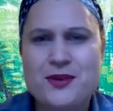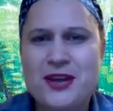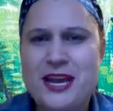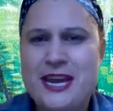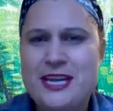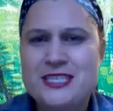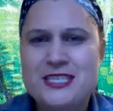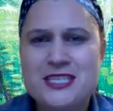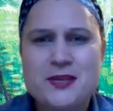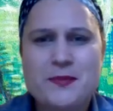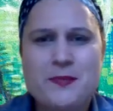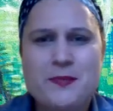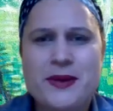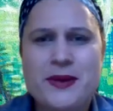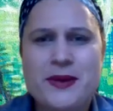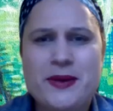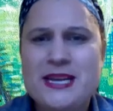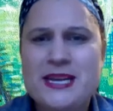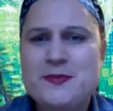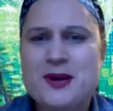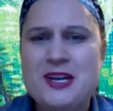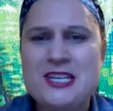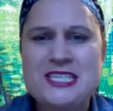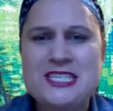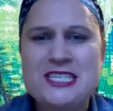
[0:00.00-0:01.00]
okay, does a bike
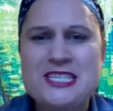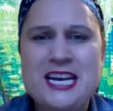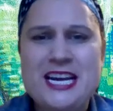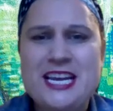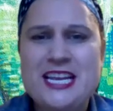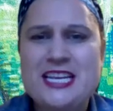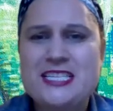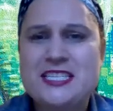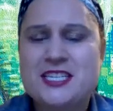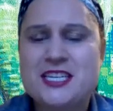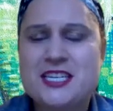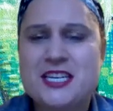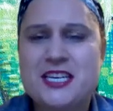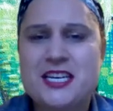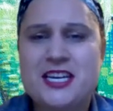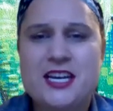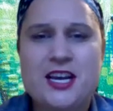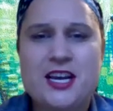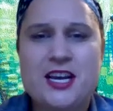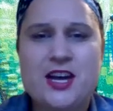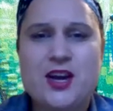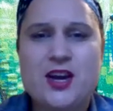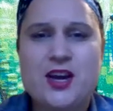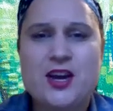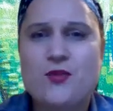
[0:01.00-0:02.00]

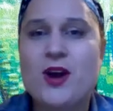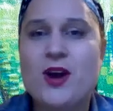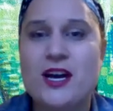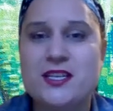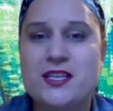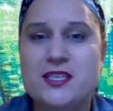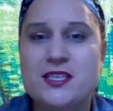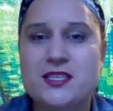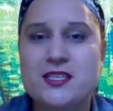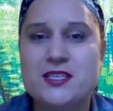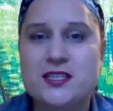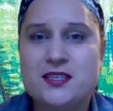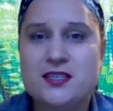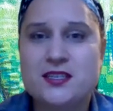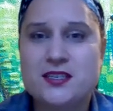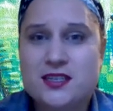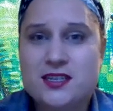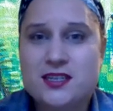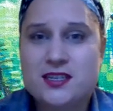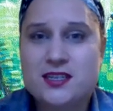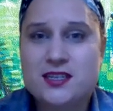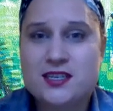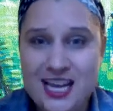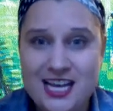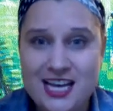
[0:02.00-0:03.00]
spontaneously rust?
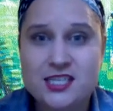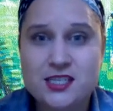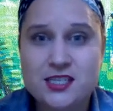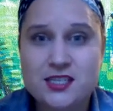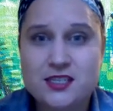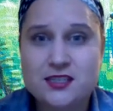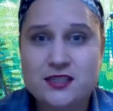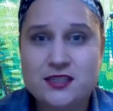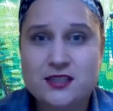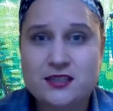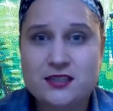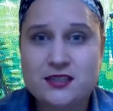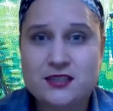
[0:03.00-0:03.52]
Yes.